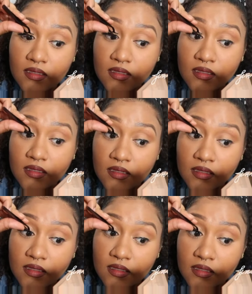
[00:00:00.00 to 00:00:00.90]

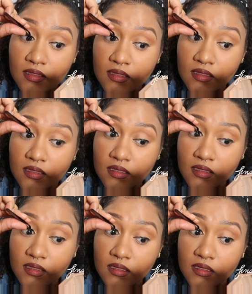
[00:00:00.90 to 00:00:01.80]

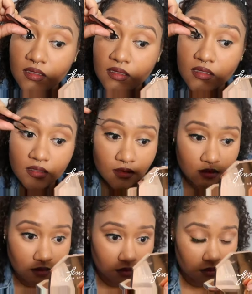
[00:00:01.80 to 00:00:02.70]

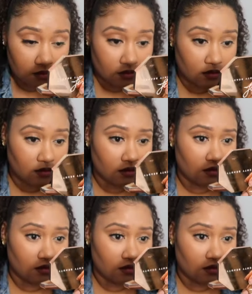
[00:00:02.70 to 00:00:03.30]
No one is speaking in this clip.